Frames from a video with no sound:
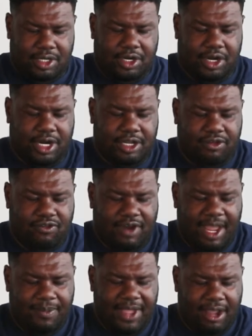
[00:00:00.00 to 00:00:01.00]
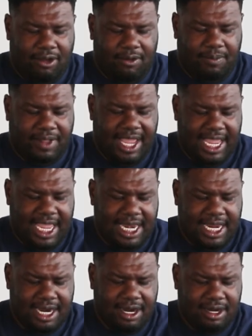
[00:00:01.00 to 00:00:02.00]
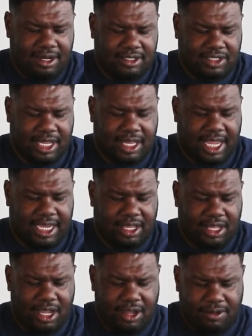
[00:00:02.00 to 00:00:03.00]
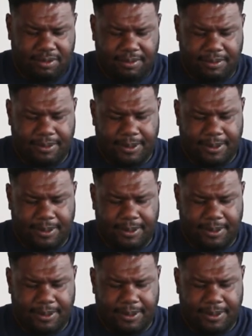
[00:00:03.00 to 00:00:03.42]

you're going to drop that whole plant in there just like so.